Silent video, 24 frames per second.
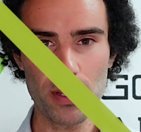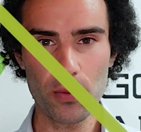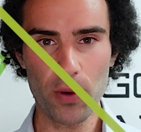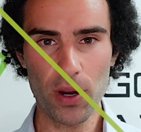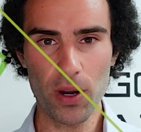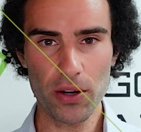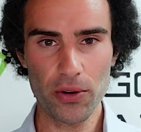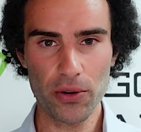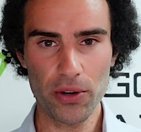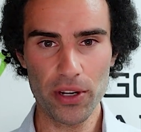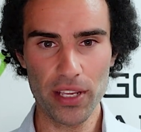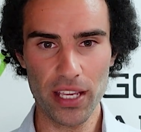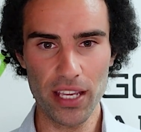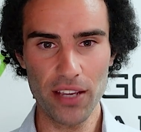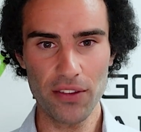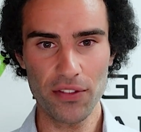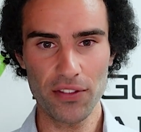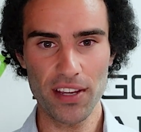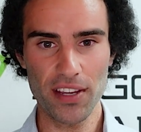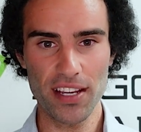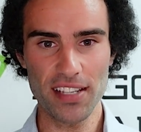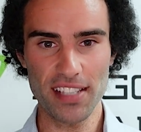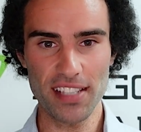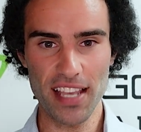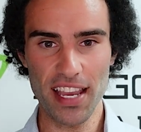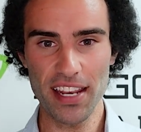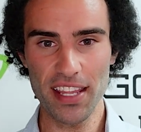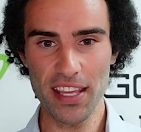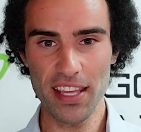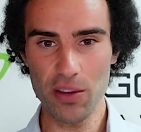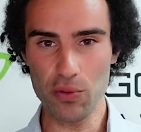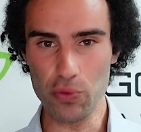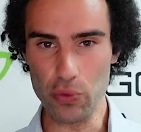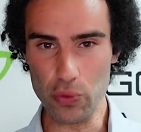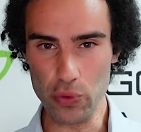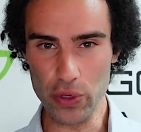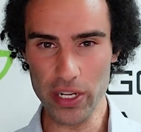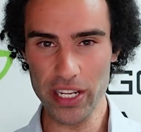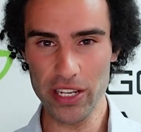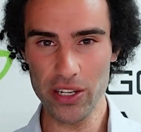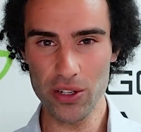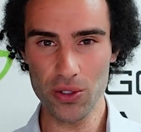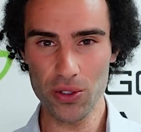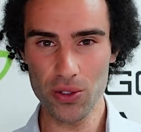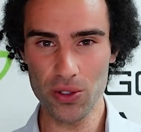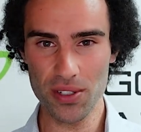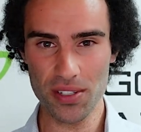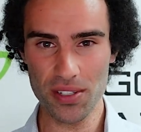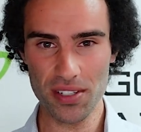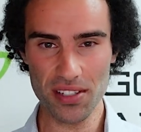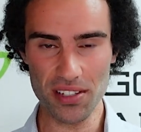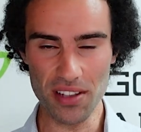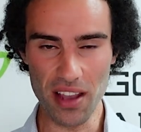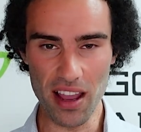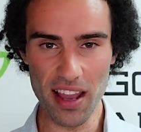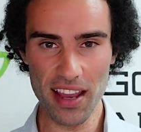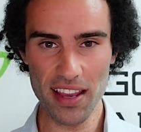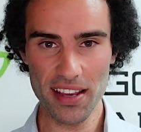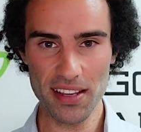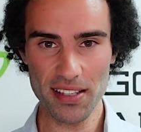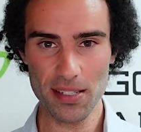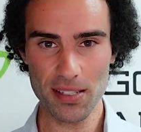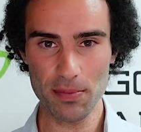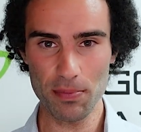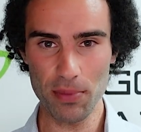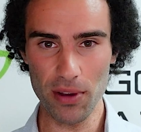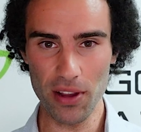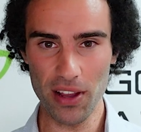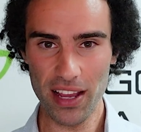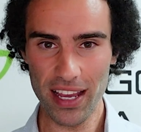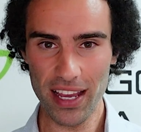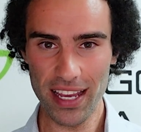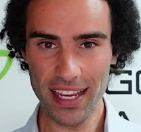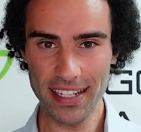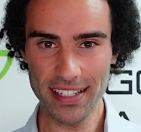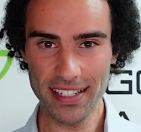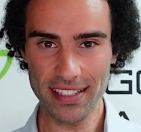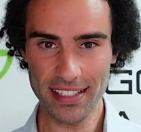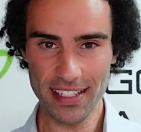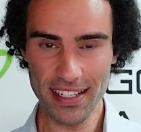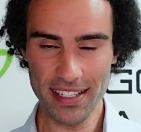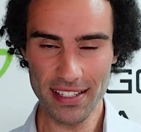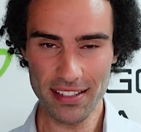probably wondering if there's any real science behind